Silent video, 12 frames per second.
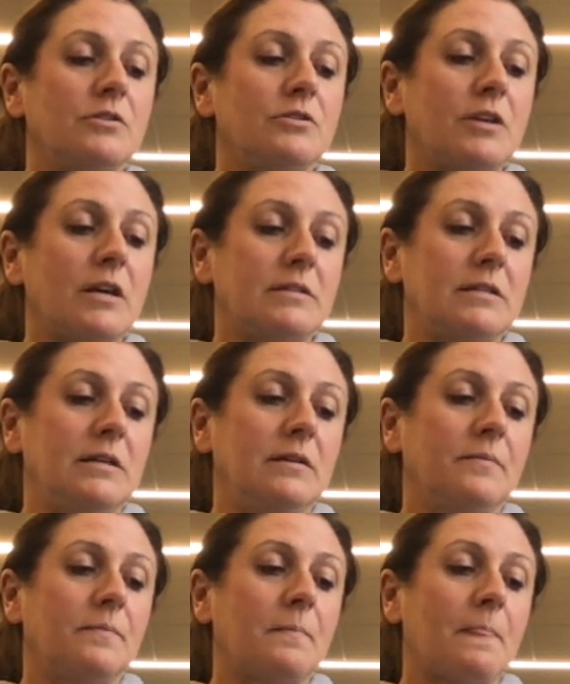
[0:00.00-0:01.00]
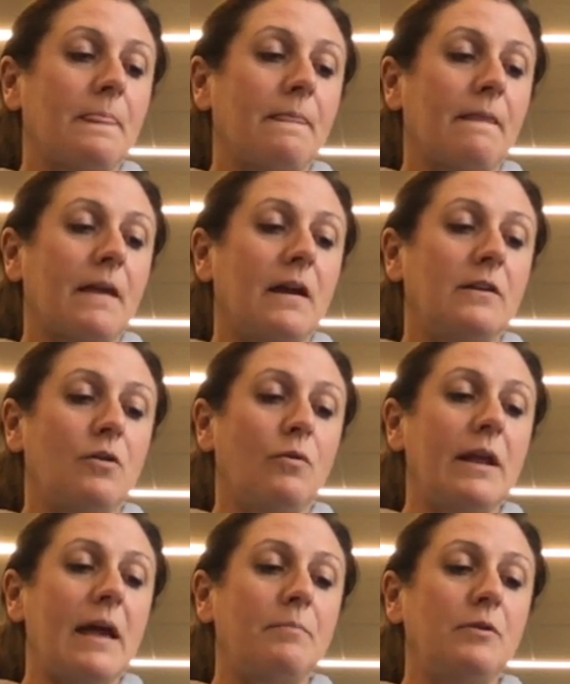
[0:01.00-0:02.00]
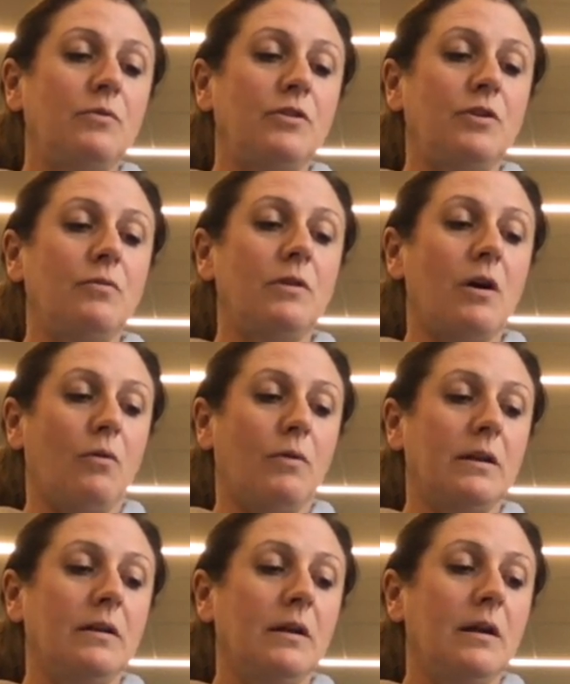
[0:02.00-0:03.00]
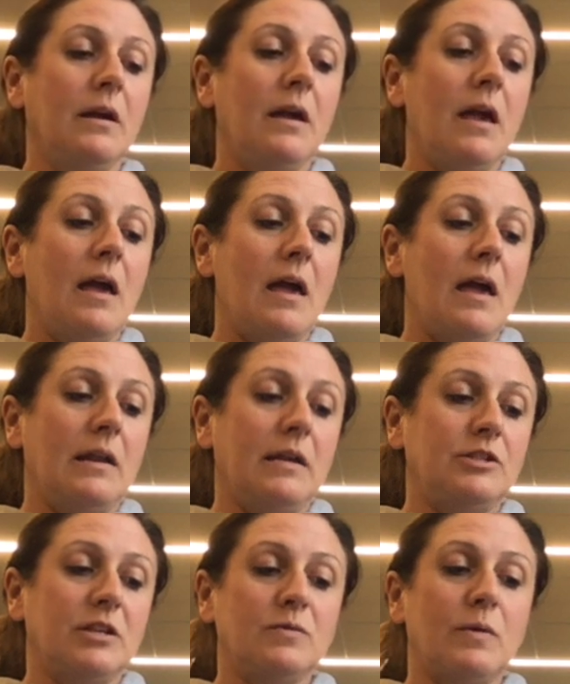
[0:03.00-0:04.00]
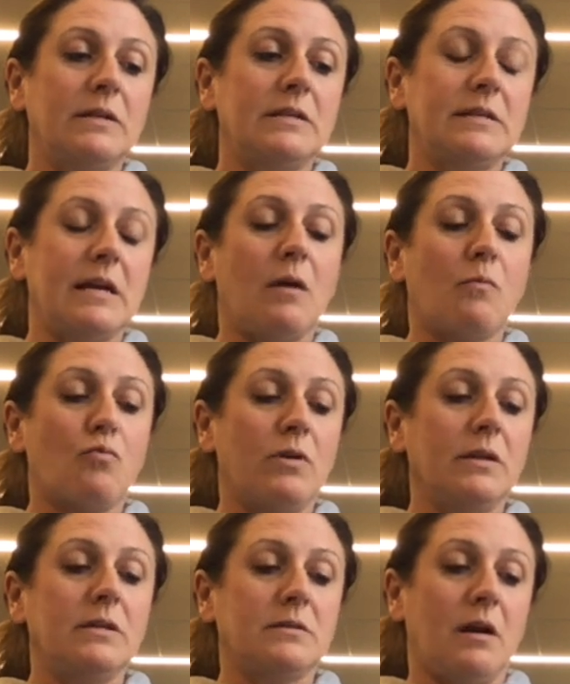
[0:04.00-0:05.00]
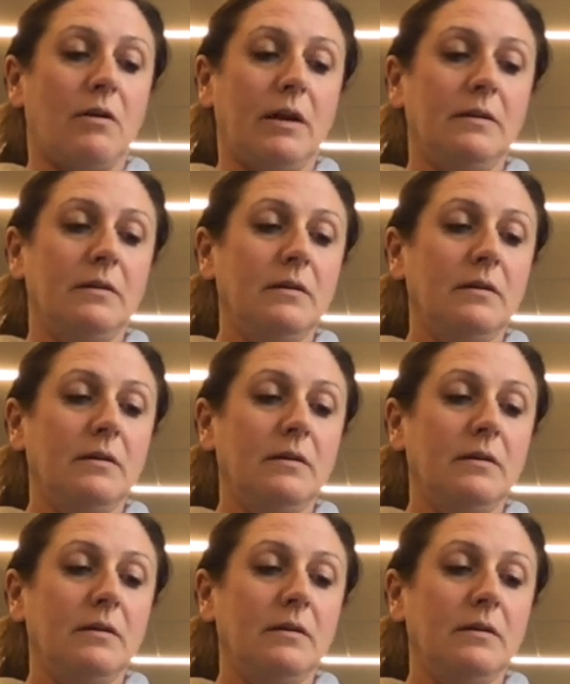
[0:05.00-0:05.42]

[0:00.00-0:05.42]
Chessie, I know what happened with you and Owen, and I just want to say I'm really sorry.